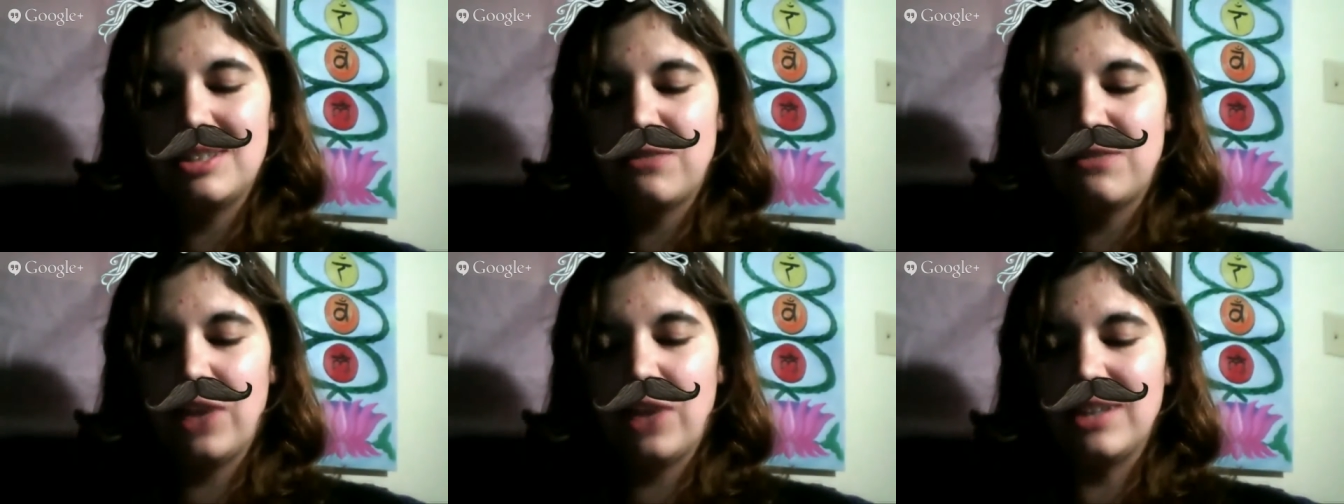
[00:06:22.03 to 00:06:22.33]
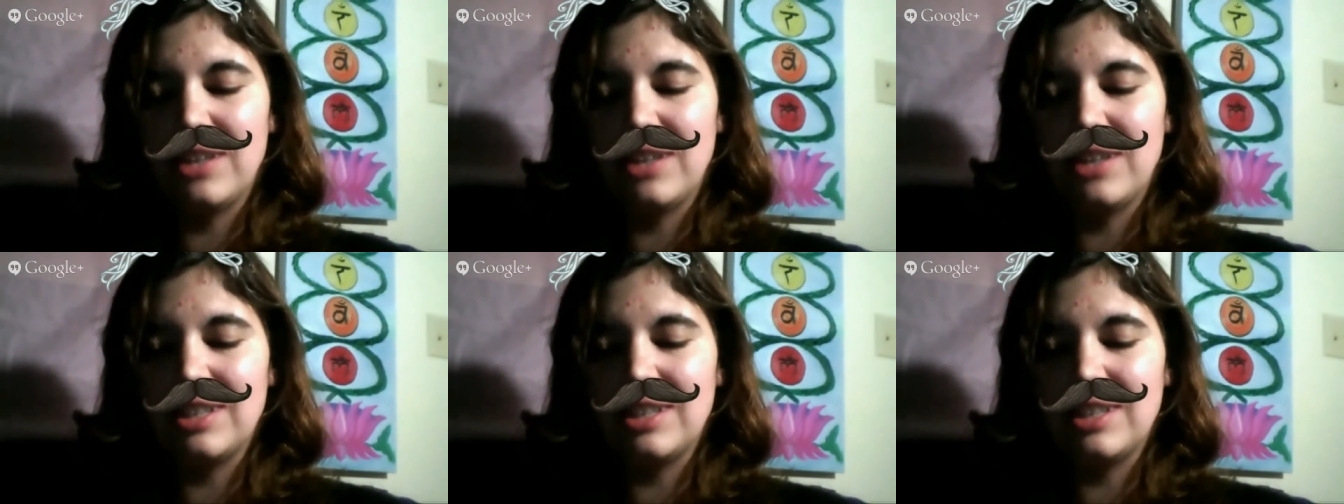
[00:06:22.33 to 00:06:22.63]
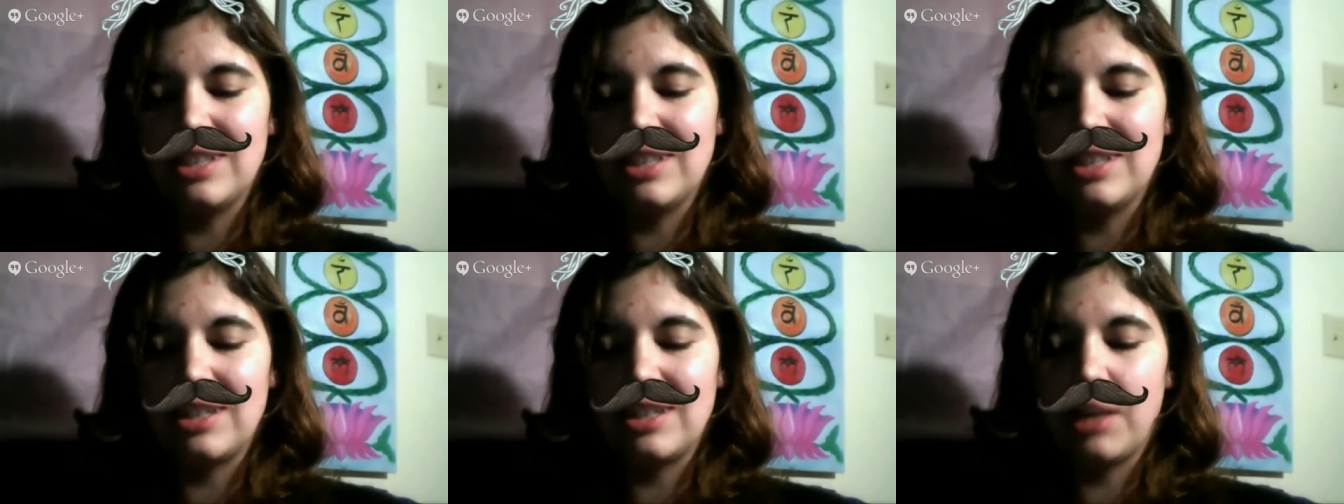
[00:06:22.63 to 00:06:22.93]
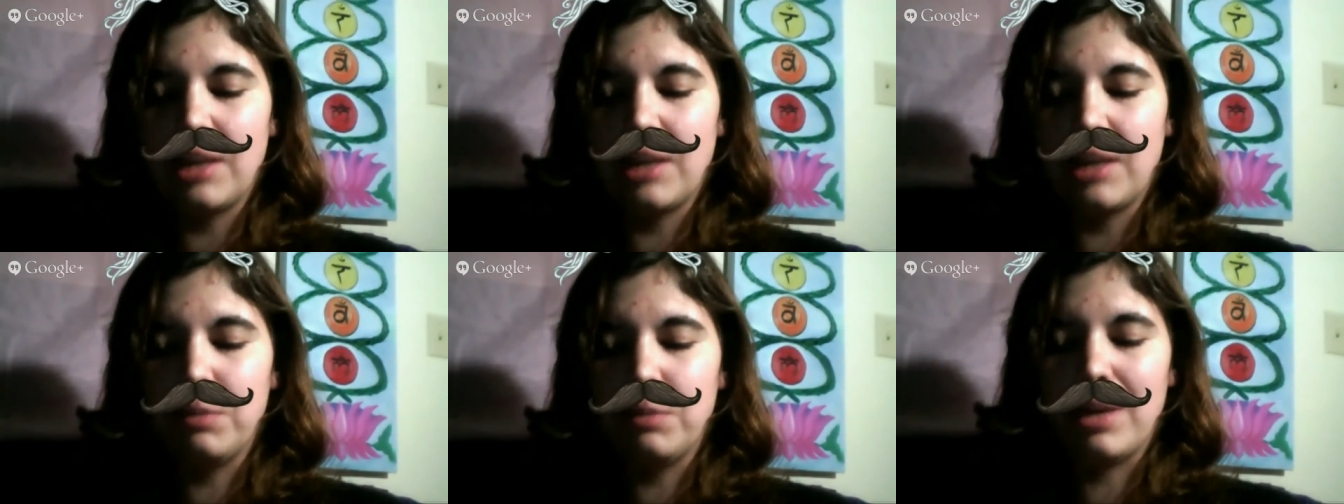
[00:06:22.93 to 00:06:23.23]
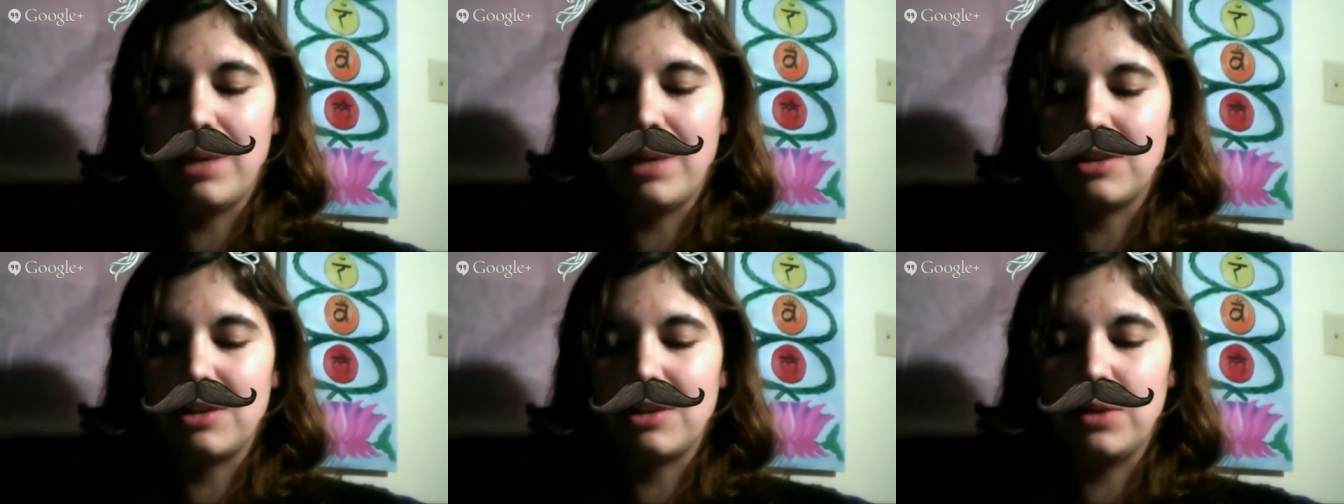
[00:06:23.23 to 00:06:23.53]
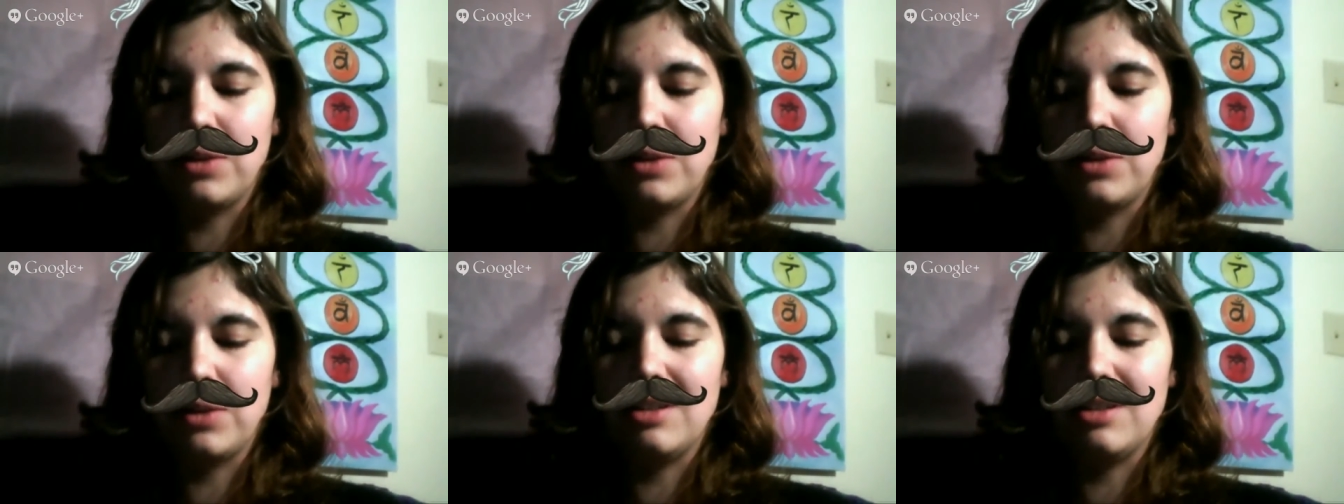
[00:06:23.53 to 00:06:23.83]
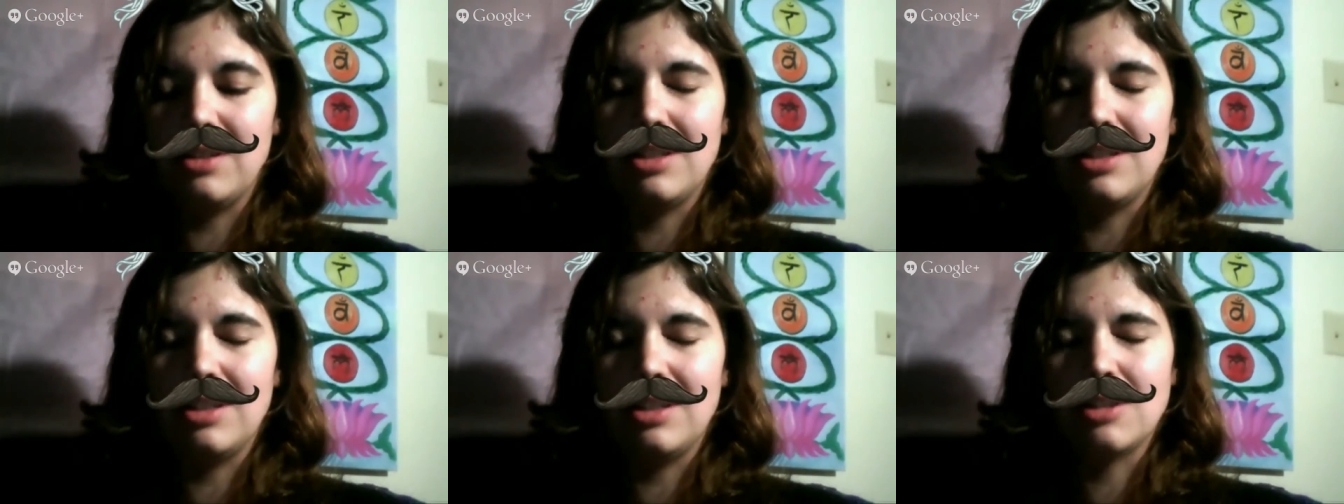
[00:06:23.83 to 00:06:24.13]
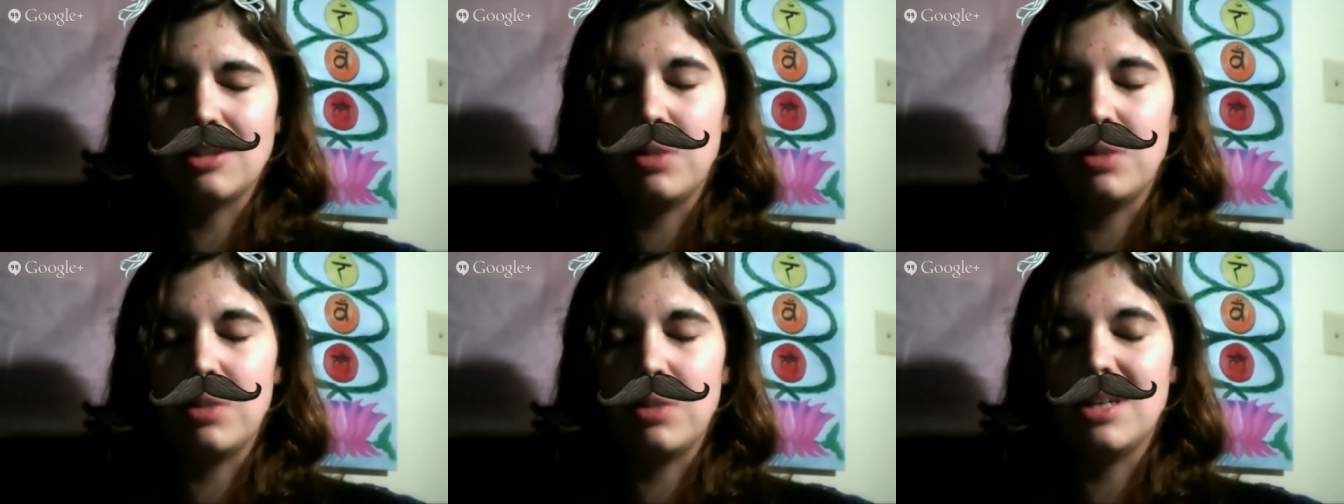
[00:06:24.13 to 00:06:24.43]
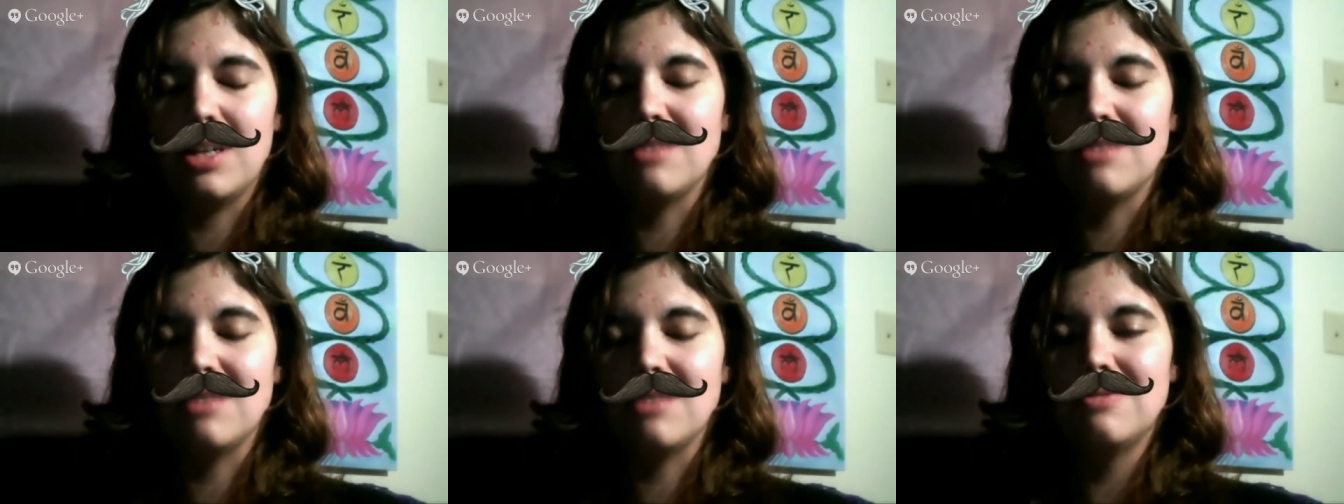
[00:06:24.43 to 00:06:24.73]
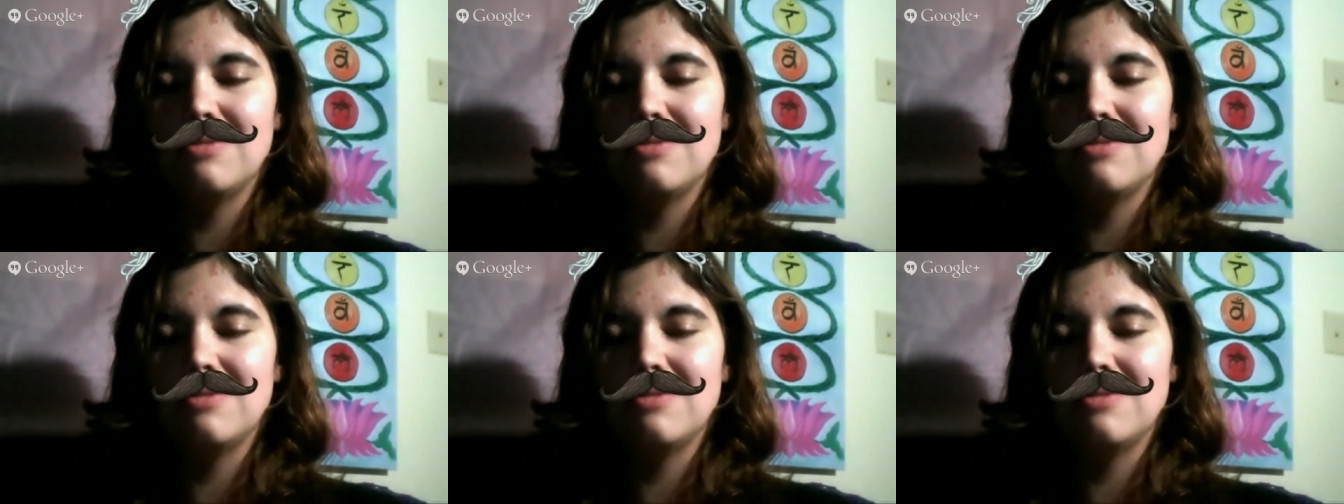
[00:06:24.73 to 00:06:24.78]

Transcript: finally like coming back to an end, and he's calming down.